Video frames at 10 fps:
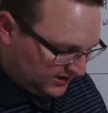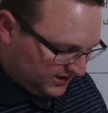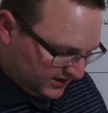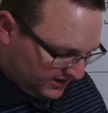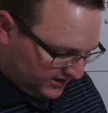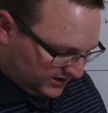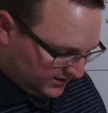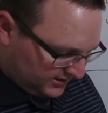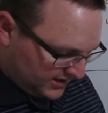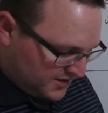
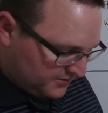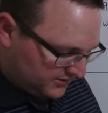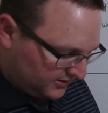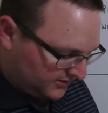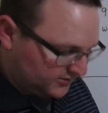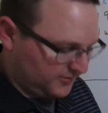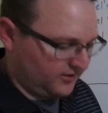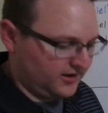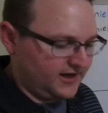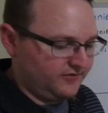And Laban talks
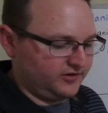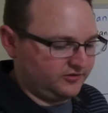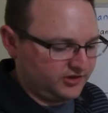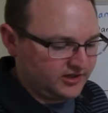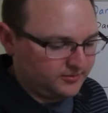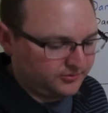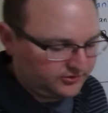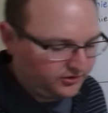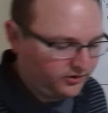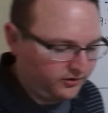about having Jacob
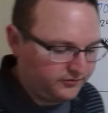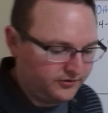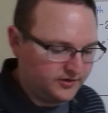serve